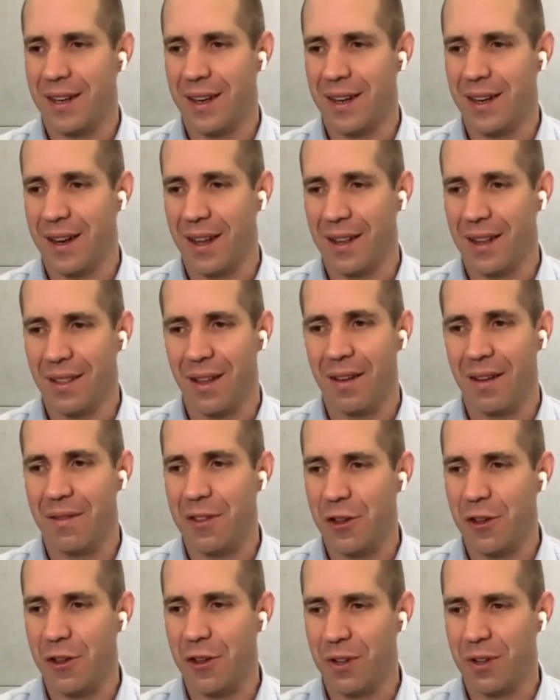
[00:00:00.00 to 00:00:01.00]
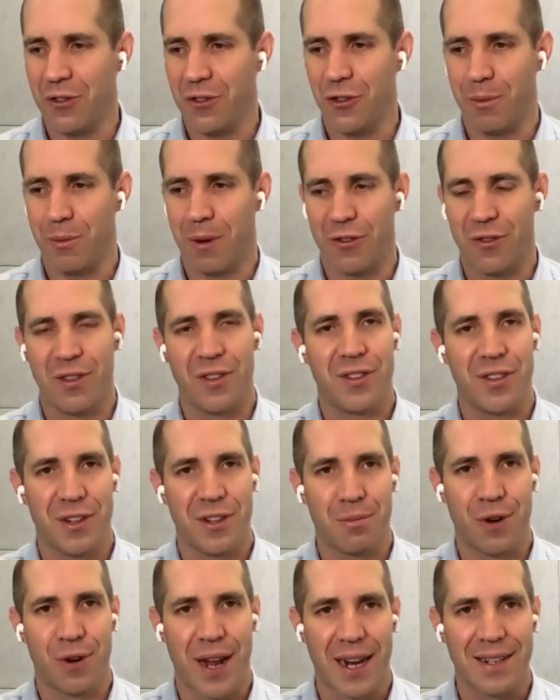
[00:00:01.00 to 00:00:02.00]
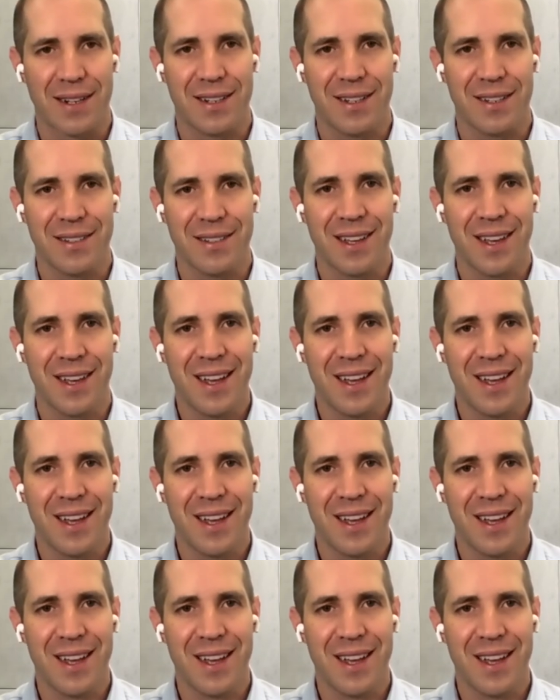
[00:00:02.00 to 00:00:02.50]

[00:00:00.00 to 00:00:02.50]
And I love that you've put so much of this into practice.